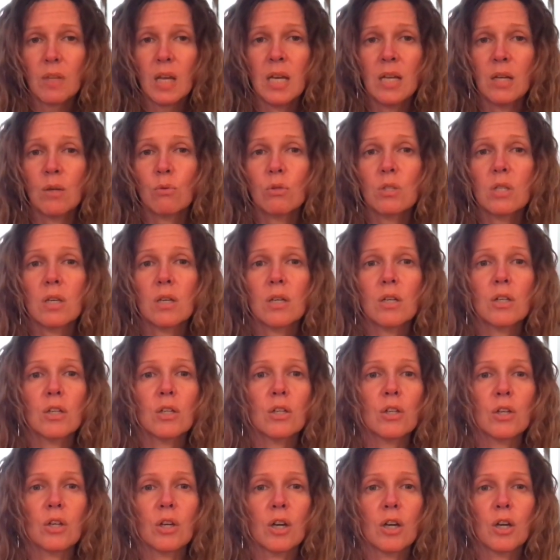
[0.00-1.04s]
and it was
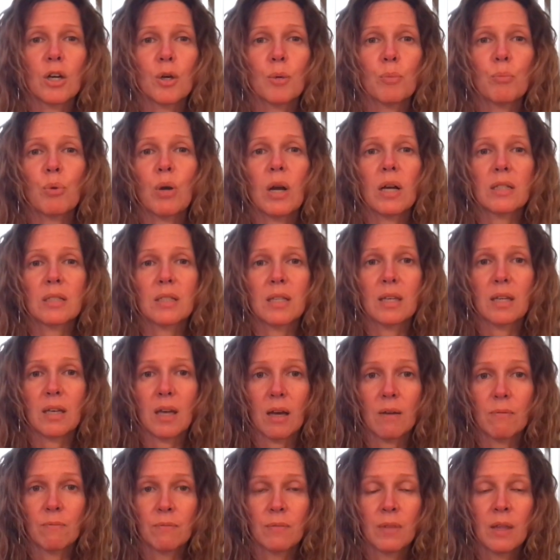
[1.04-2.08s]
a
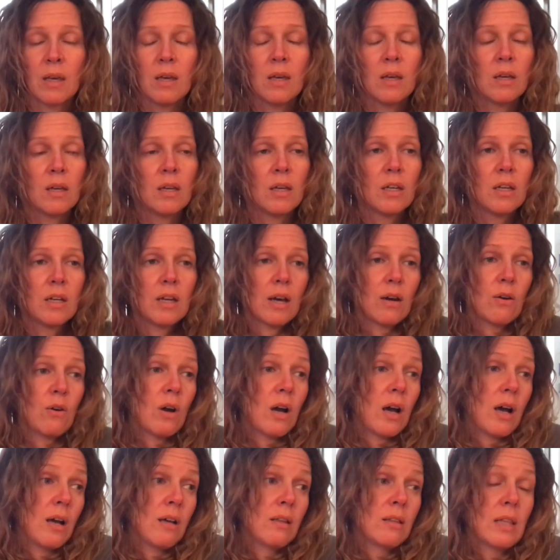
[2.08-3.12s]
practica. Now,
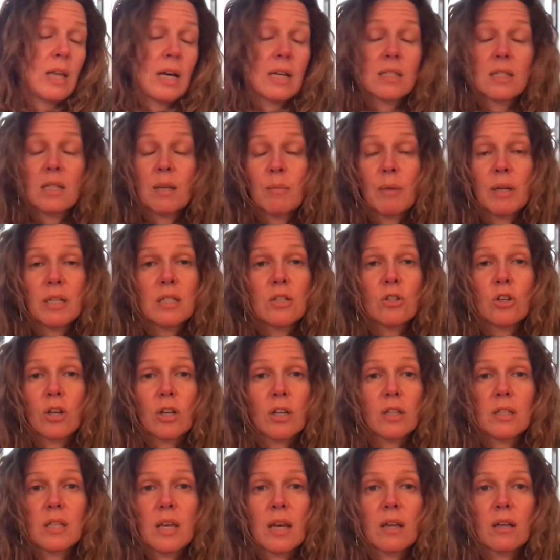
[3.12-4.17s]
last time I took a
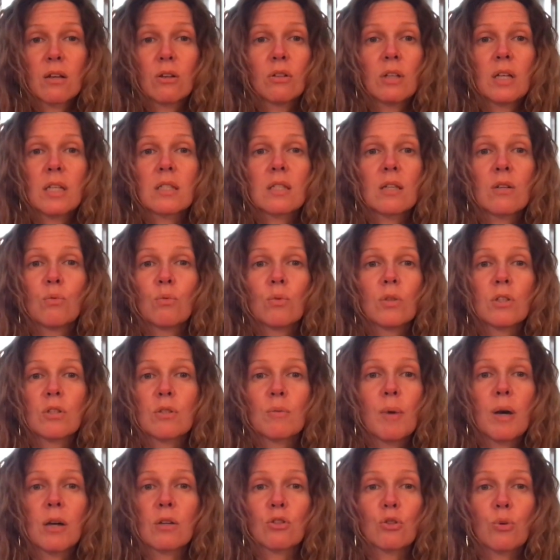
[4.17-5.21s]
tango lesson was
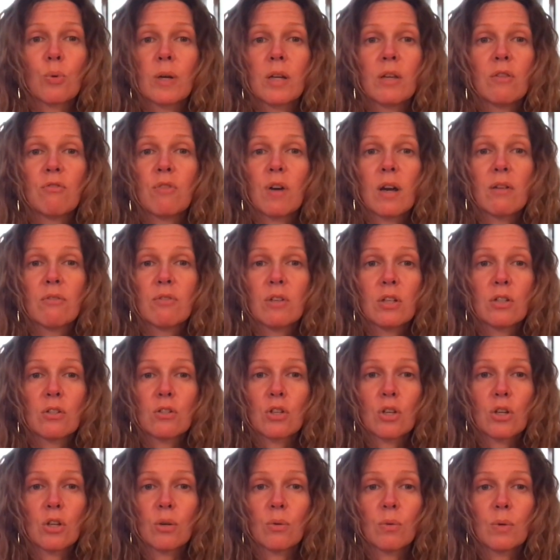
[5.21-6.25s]
about 25 years
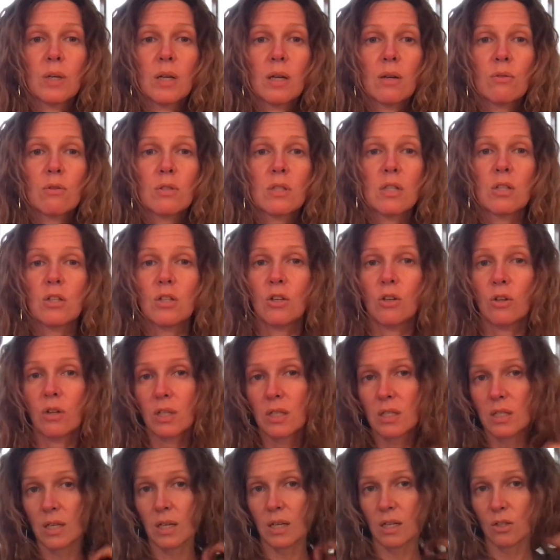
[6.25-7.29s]
ago when I was in New York
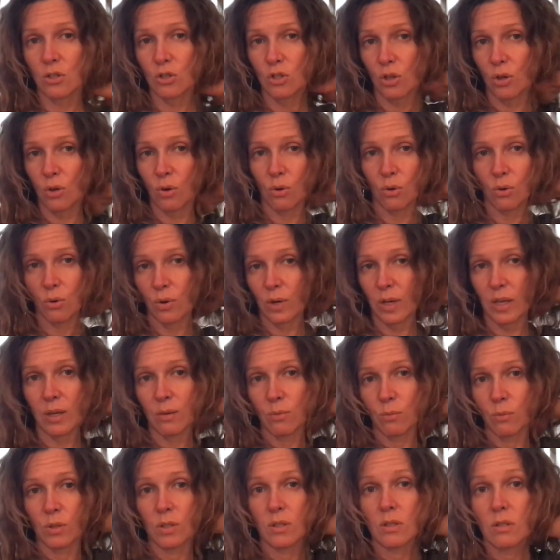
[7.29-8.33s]
City, so
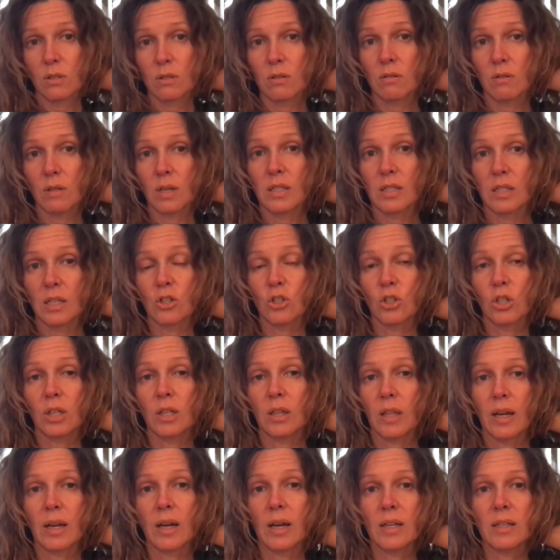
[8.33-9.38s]
it was essentially
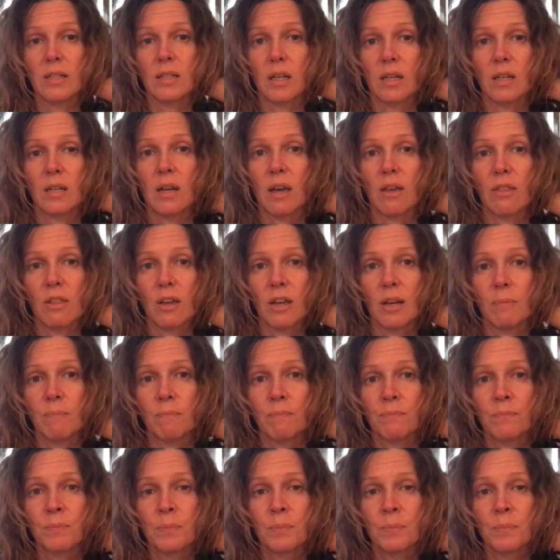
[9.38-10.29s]
like I'd done nothing.